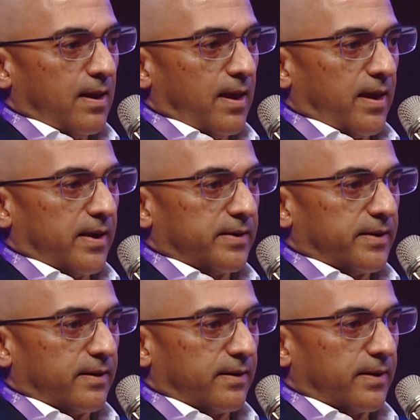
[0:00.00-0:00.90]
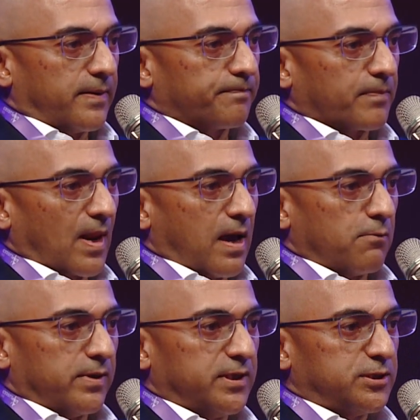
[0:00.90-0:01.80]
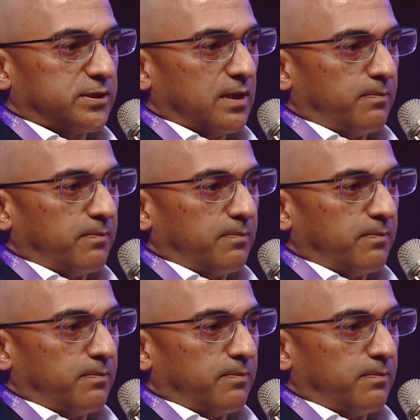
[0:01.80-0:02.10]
And our digital